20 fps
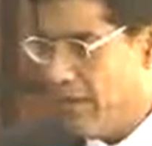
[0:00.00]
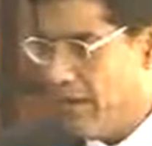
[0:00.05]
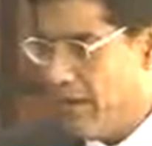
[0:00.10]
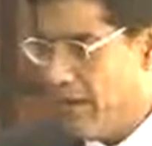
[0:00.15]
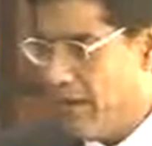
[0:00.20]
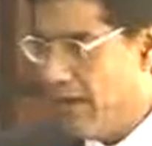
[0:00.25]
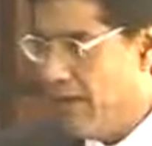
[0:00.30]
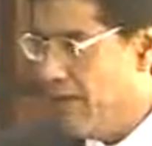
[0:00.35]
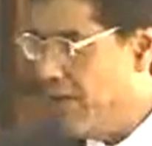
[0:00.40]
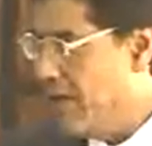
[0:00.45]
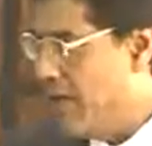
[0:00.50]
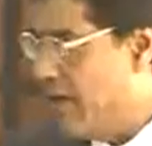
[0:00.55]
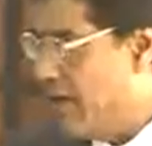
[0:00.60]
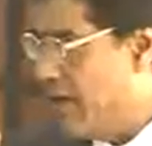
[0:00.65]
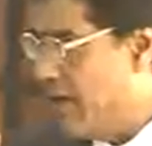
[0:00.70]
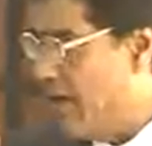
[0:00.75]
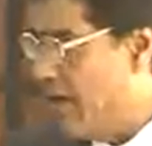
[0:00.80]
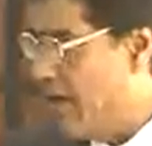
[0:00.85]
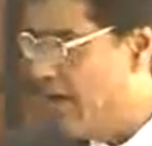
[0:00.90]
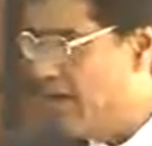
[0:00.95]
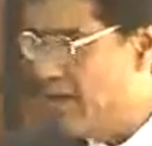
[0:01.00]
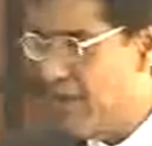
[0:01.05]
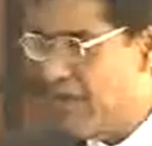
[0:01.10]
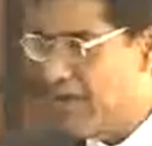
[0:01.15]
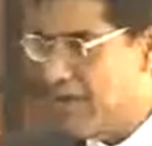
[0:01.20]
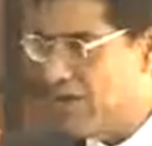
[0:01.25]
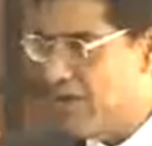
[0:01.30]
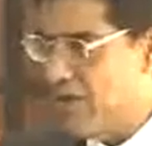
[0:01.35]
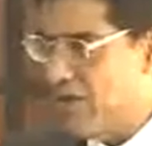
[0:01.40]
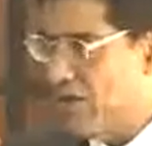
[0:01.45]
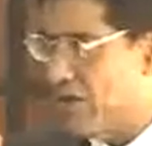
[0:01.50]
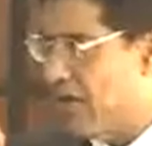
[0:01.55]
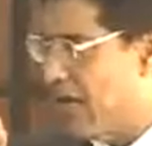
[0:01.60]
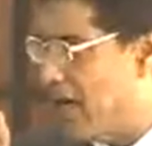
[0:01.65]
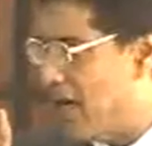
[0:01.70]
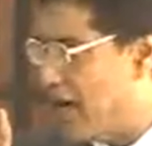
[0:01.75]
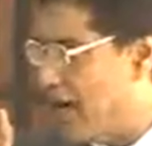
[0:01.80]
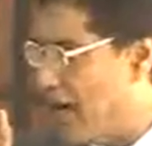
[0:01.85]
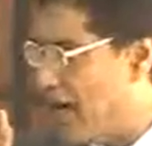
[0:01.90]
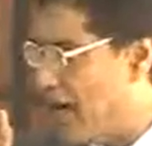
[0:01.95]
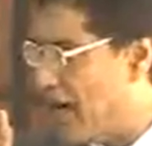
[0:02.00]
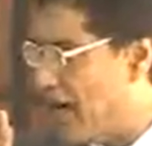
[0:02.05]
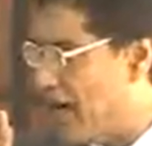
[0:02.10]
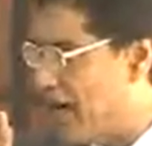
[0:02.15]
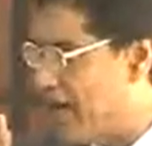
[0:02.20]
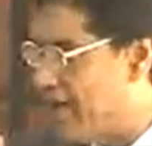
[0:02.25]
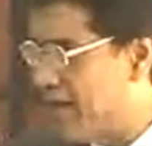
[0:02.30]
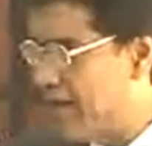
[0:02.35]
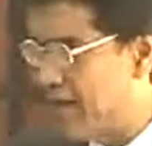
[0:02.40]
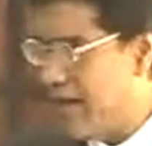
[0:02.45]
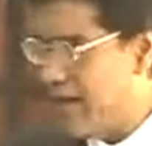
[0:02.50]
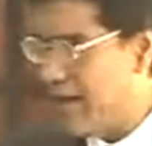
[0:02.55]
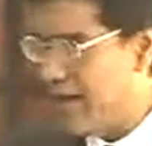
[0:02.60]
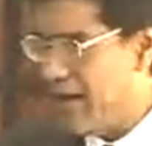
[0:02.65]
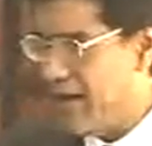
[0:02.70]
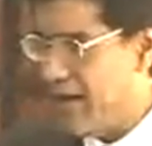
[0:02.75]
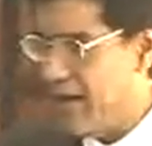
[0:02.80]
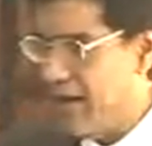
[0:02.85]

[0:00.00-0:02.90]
If the issues are not considered,